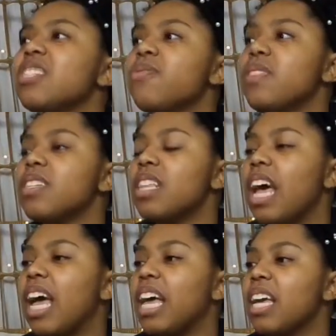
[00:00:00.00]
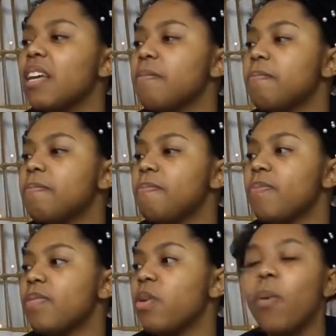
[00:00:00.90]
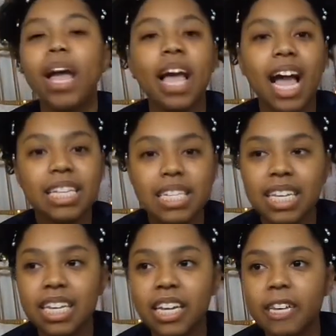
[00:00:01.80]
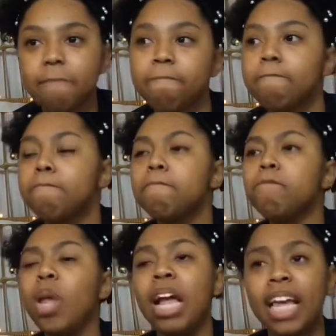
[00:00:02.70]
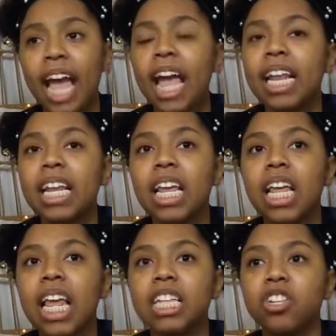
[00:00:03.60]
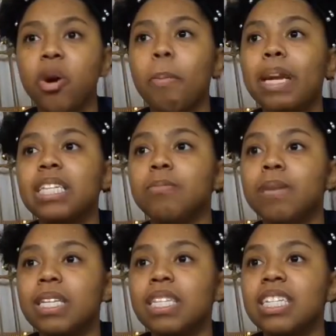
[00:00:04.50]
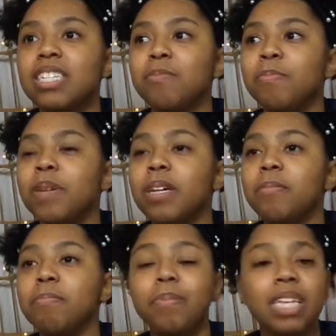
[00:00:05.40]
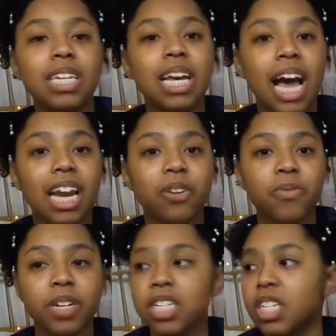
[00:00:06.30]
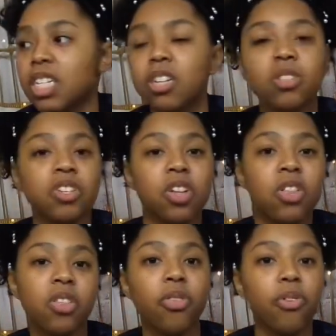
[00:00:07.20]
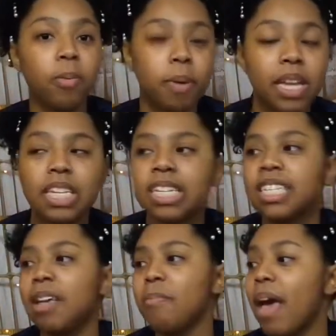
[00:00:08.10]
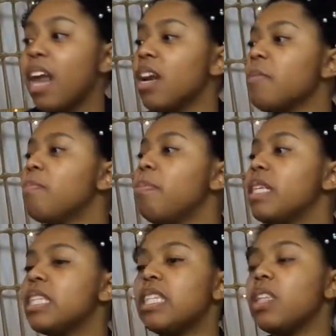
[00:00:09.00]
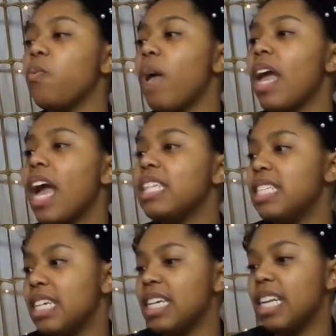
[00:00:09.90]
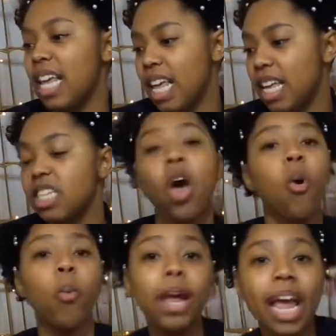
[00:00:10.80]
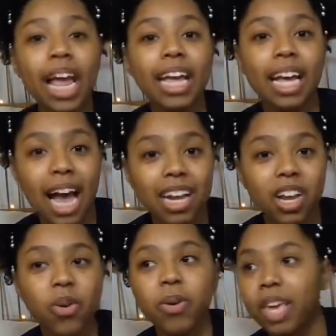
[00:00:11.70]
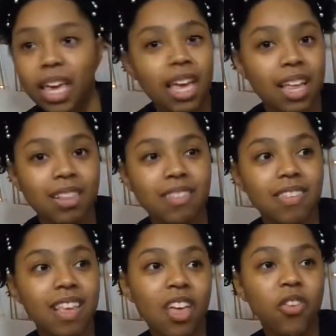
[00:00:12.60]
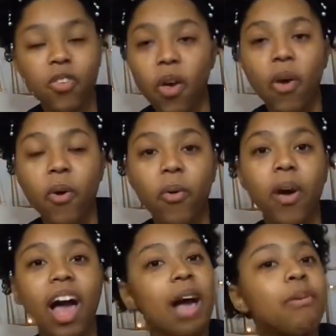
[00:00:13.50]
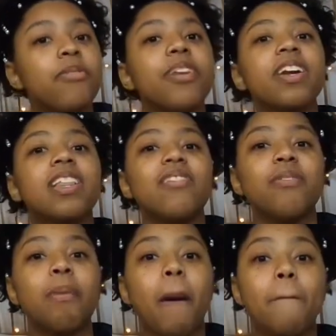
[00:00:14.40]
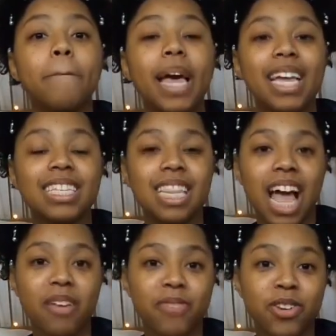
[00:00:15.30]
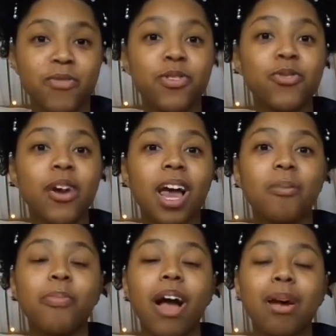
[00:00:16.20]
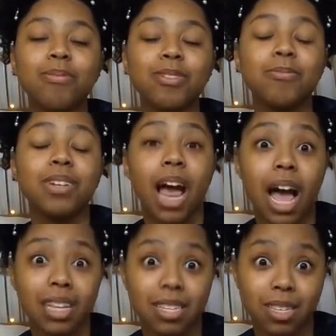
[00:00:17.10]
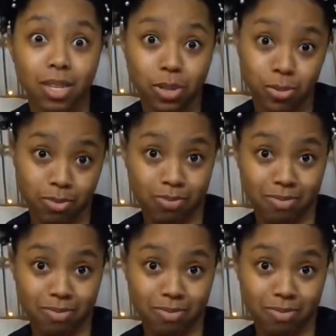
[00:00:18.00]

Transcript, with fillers: just feel like the way I see it, again, it's nobody's business but me, God, and Richard. Those are the only three opinions that matter. But the way I see it is we ain't got no kids. So I'm over here living my best life. And if you got a problem, that's you.